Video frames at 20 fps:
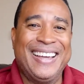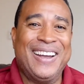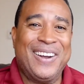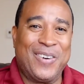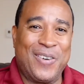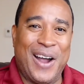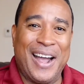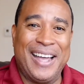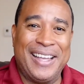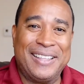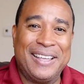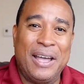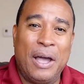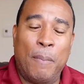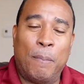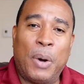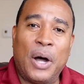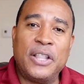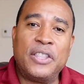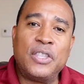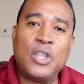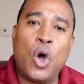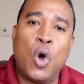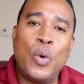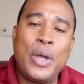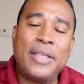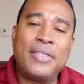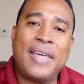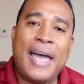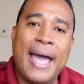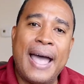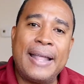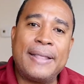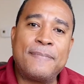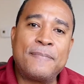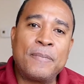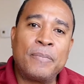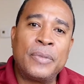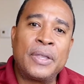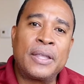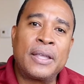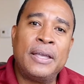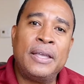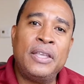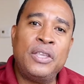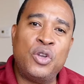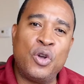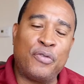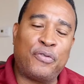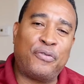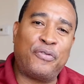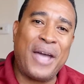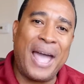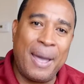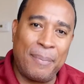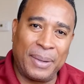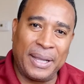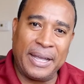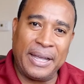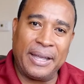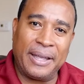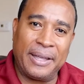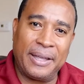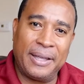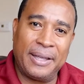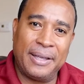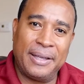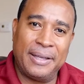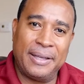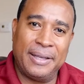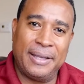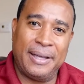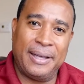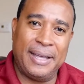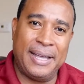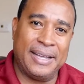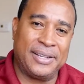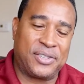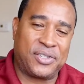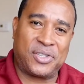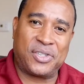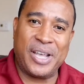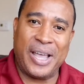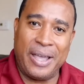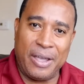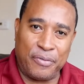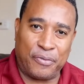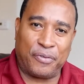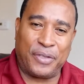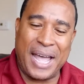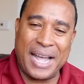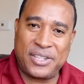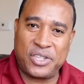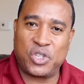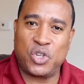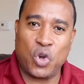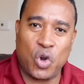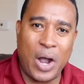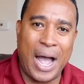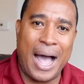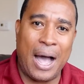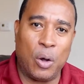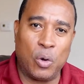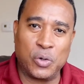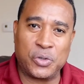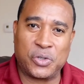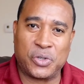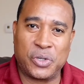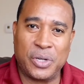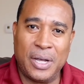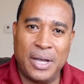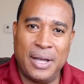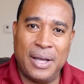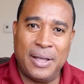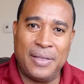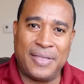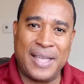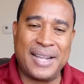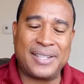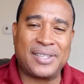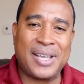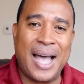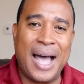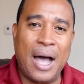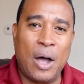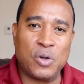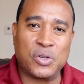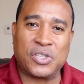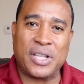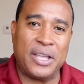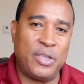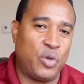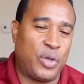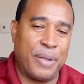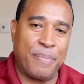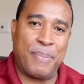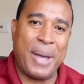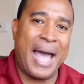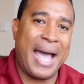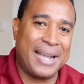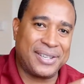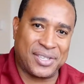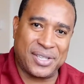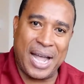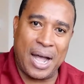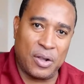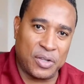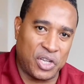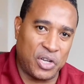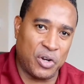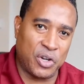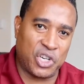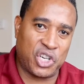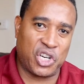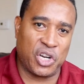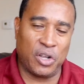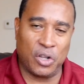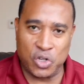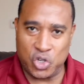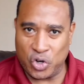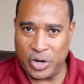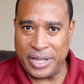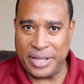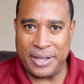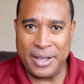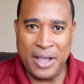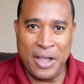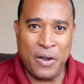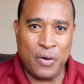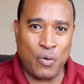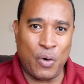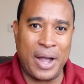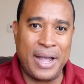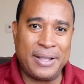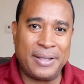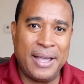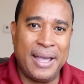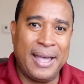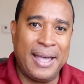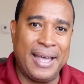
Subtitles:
right? But knowing that your family is safe, that's your house. That's a house that you can pass down to your children, right?